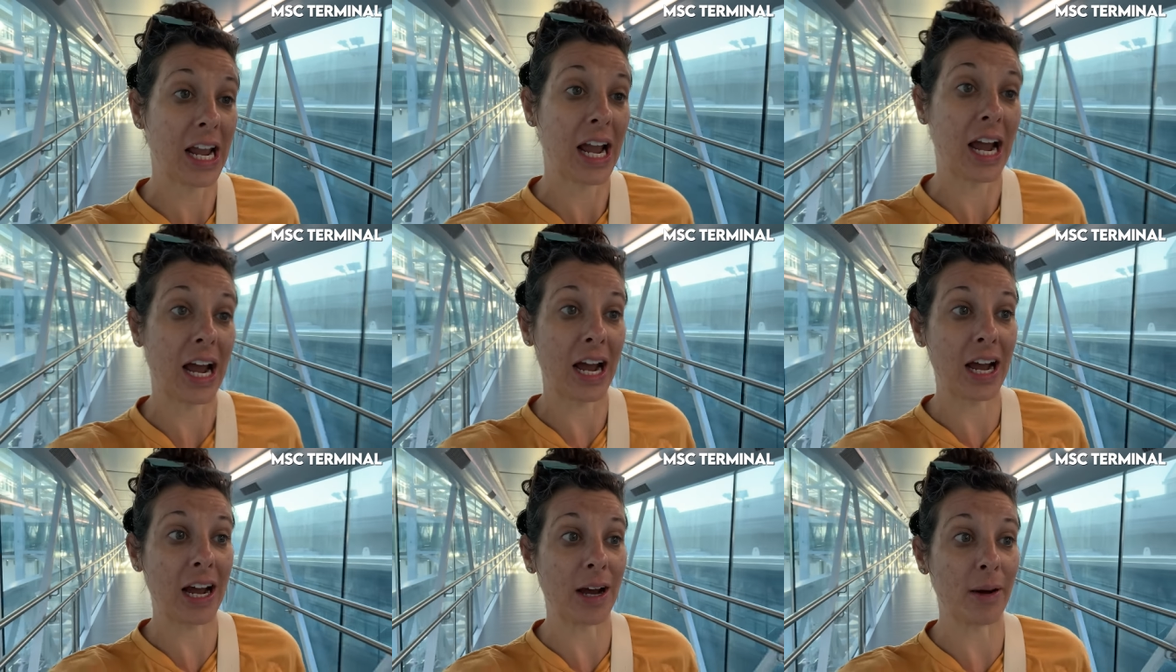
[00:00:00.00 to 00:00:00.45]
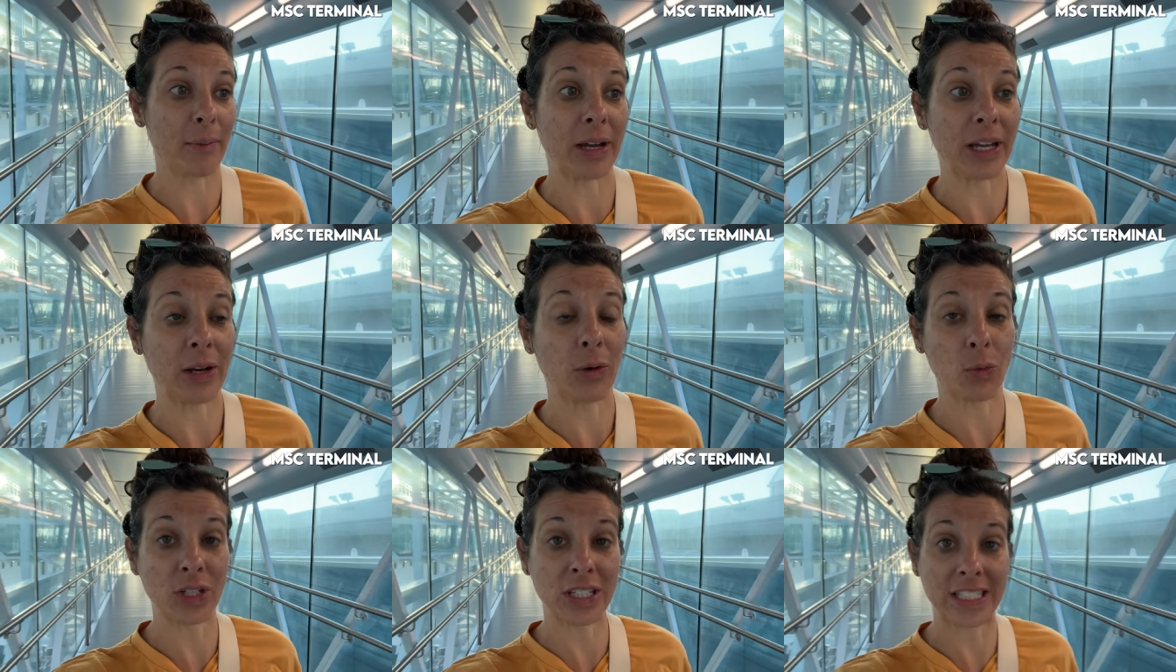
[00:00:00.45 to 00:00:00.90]
Um,
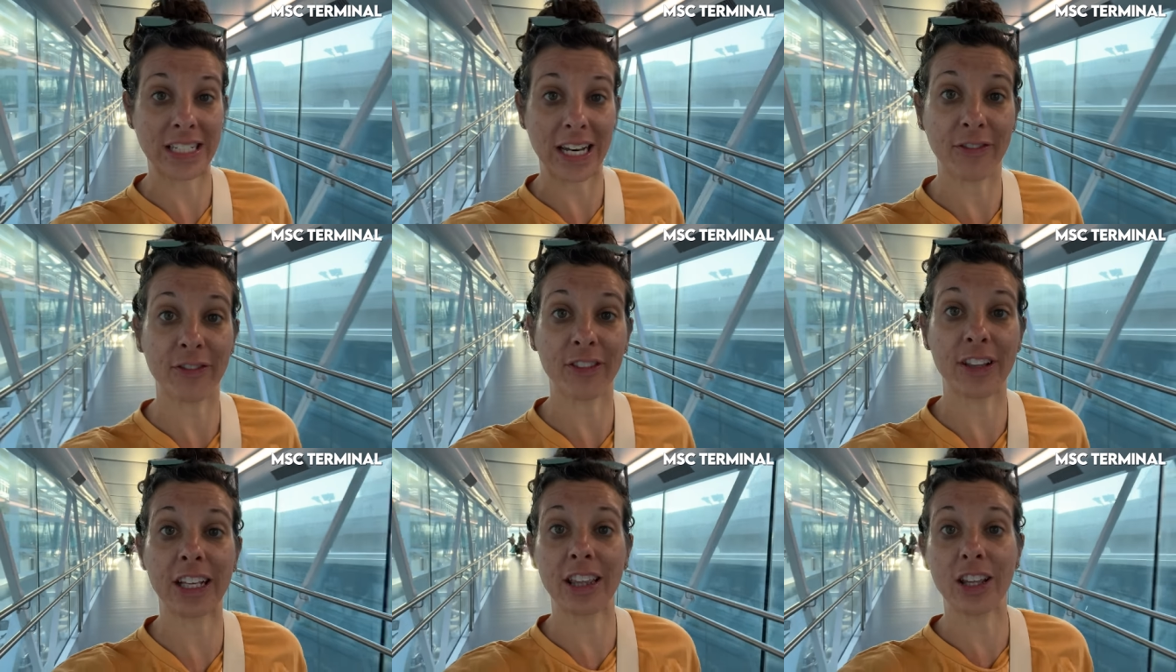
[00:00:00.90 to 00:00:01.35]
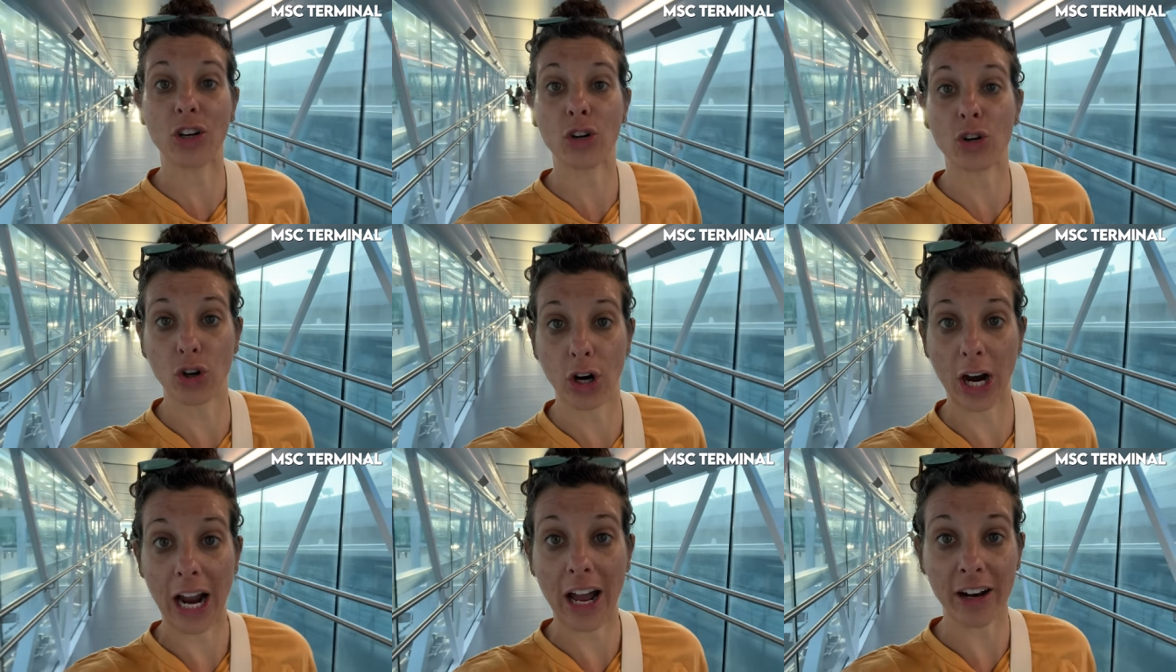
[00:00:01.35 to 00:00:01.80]
it was definitely a little
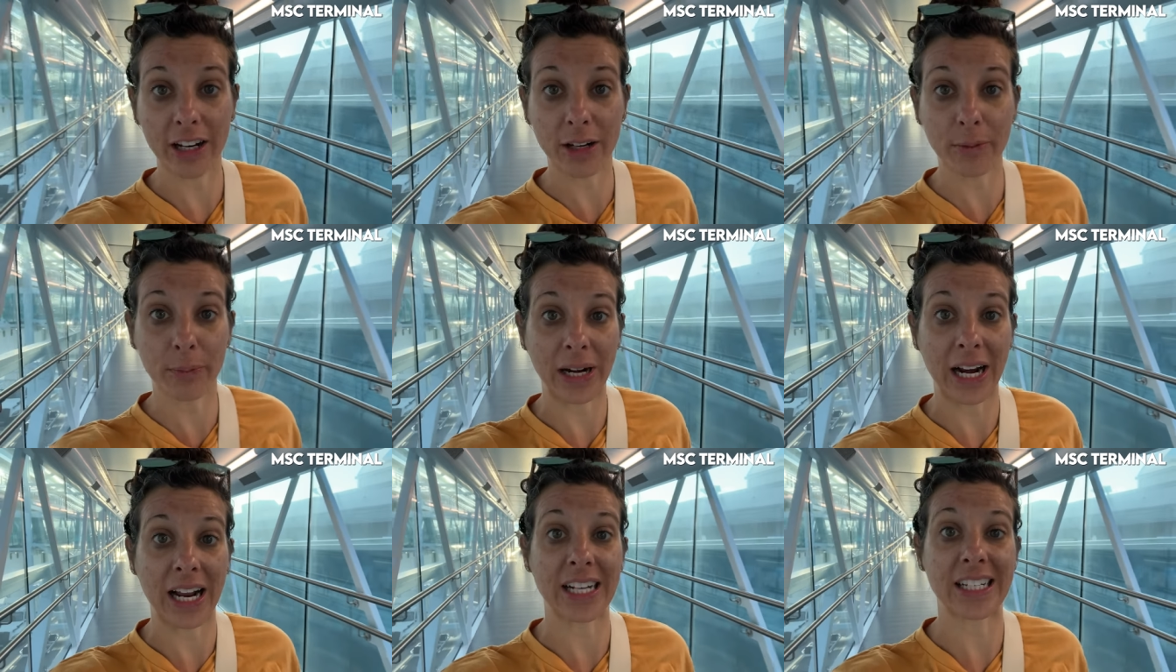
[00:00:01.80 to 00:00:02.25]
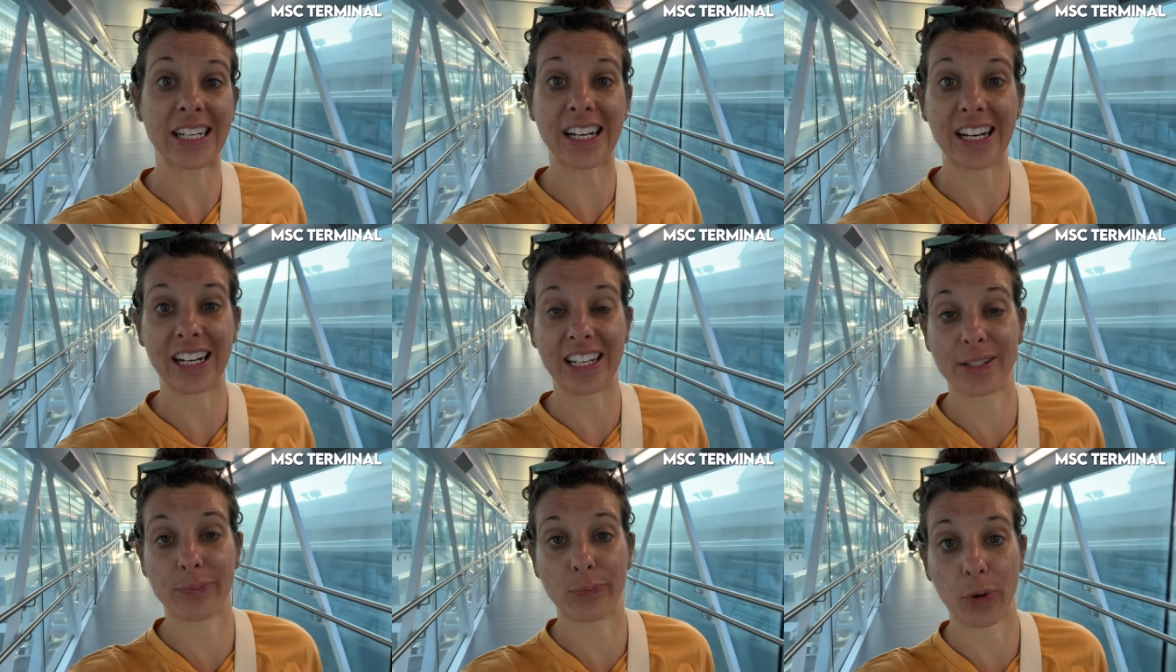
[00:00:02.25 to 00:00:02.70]
crowded, but I did
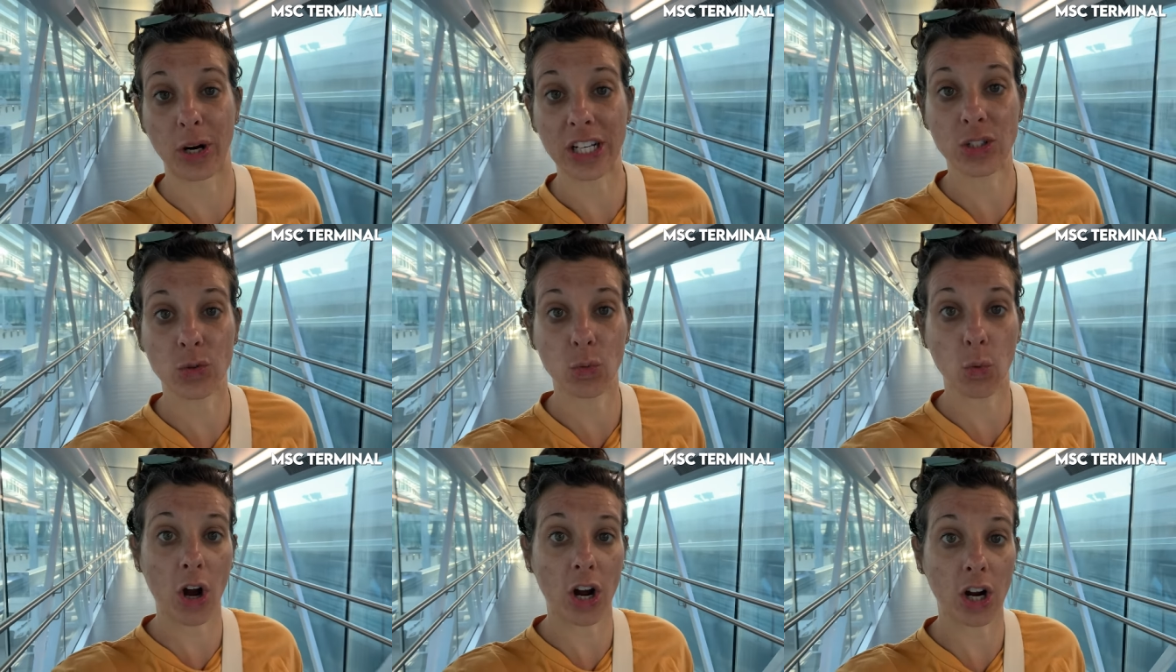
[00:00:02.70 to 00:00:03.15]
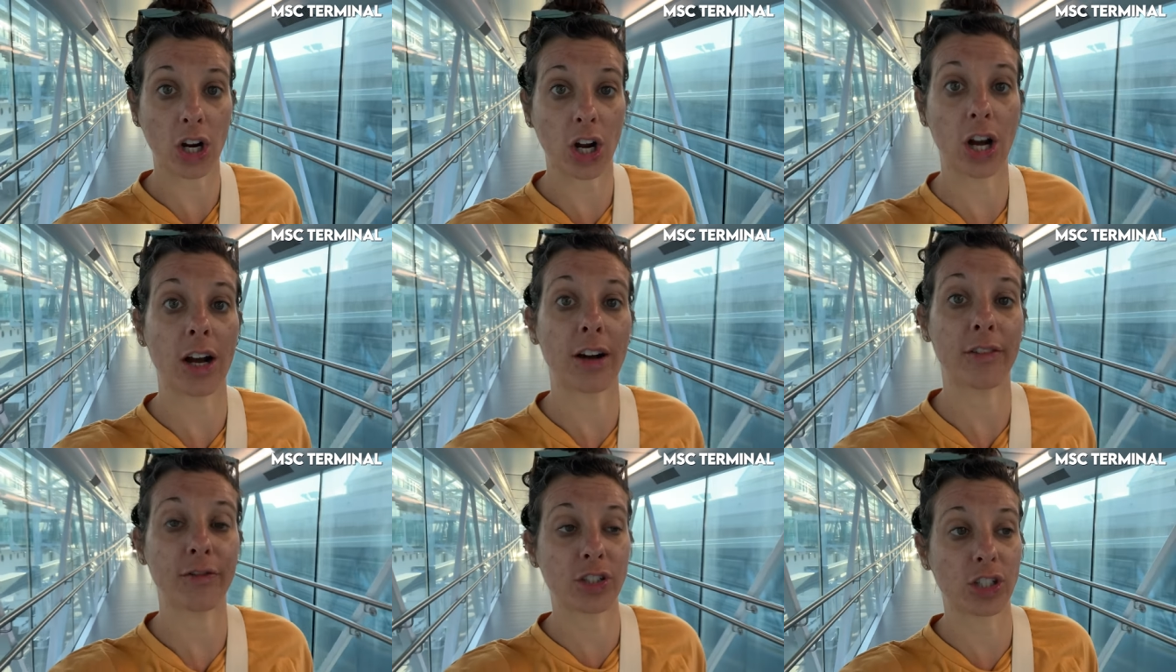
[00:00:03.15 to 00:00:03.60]
express walk off,